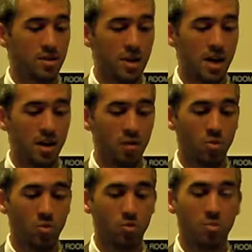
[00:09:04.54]
that it
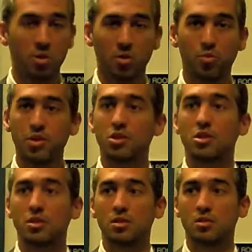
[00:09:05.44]
will build
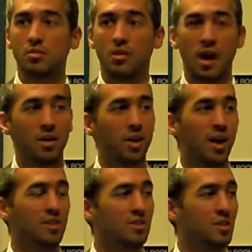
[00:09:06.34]
bridges and
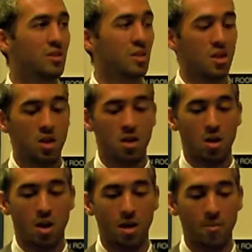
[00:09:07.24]
alliances
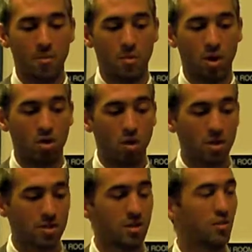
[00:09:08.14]

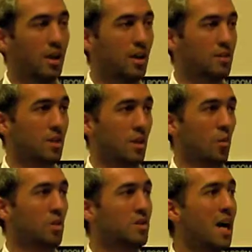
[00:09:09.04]
across the divides, that it
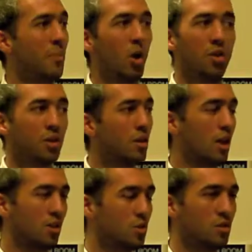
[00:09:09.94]
will tap all the
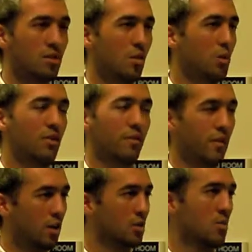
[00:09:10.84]
connections that we have
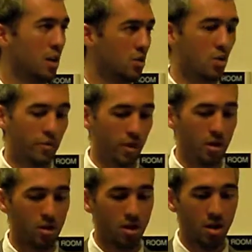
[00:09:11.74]
failed to make so far,
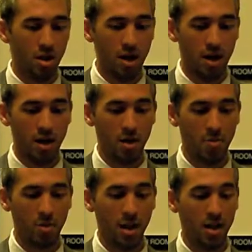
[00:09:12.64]

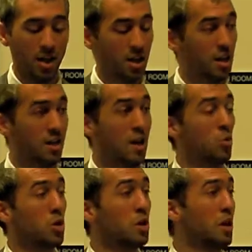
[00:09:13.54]
and that
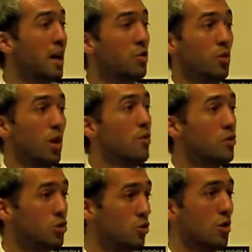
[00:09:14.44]
it will connect with
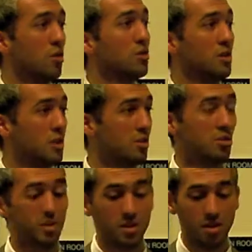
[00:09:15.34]
other struggles and
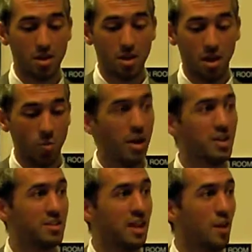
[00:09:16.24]
histories in
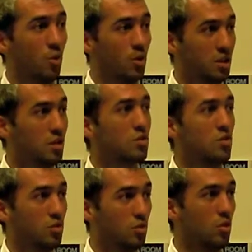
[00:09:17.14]
ways that will lead
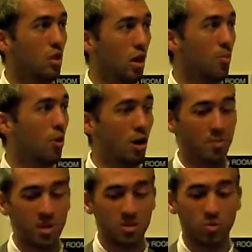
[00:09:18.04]
to a
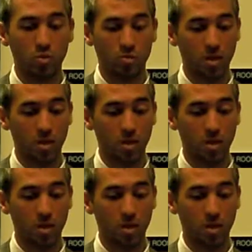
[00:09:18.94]
broad-based movement.